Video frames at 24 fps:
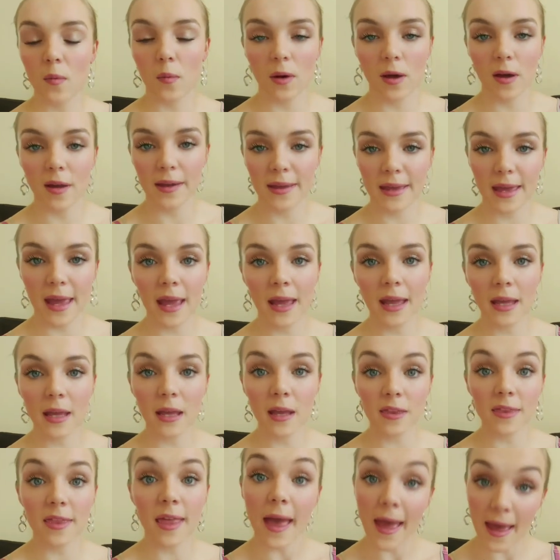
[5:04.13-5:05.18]
working,
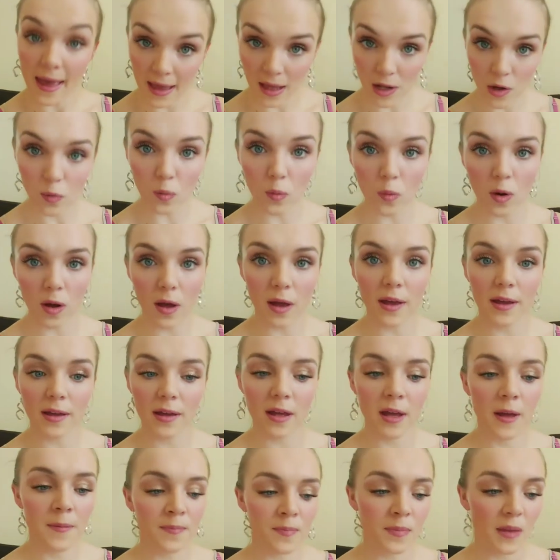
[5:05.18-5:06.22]
they're in
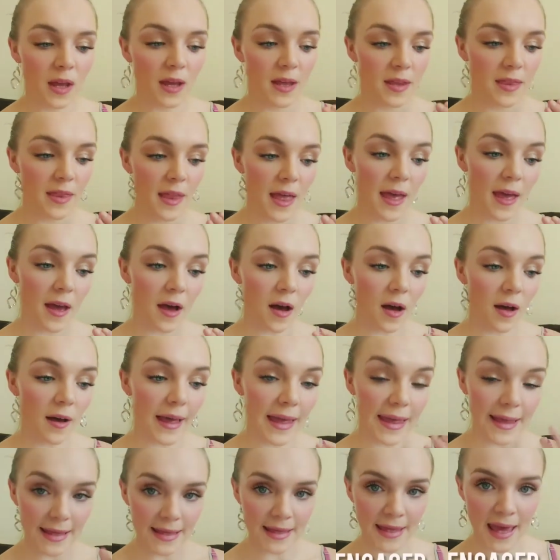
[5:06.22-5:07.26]
work and they are
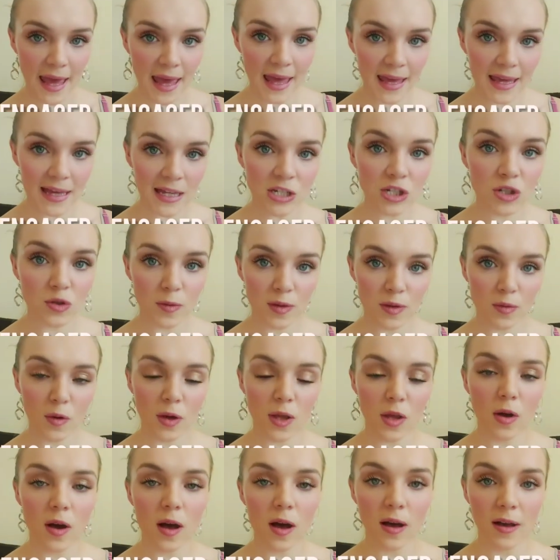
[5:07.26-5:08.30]
engaged with what
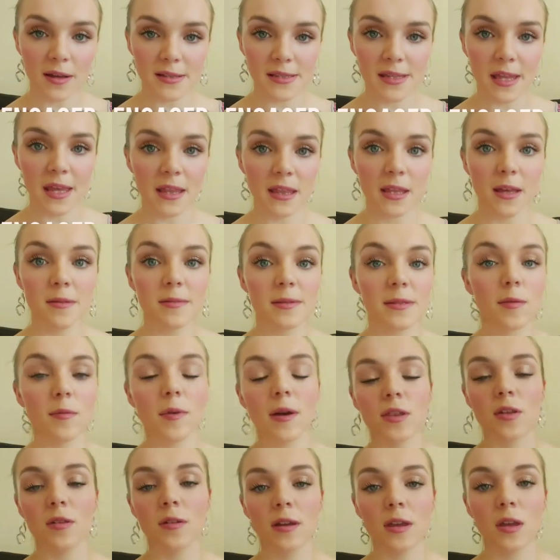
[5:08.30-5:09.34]
you're asking them. So
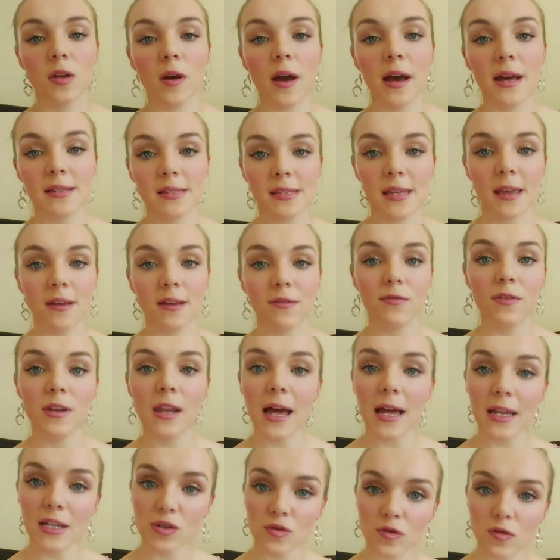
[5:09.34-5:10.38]
whether you're asking for
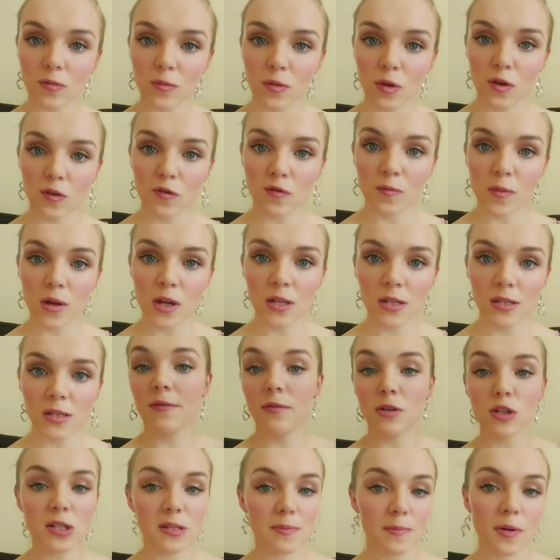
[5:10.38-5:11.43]
lateral movements,
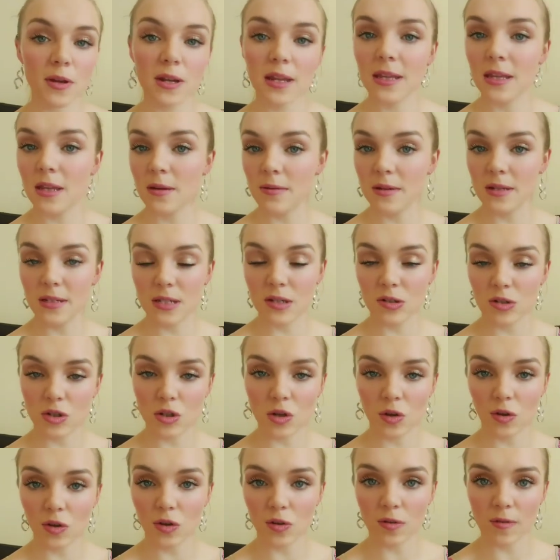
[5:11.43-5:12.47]
even just putting them into a
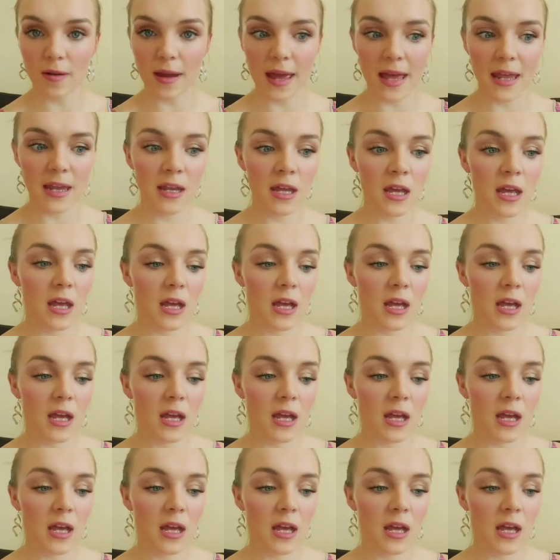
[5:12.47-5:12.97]
shoulder in,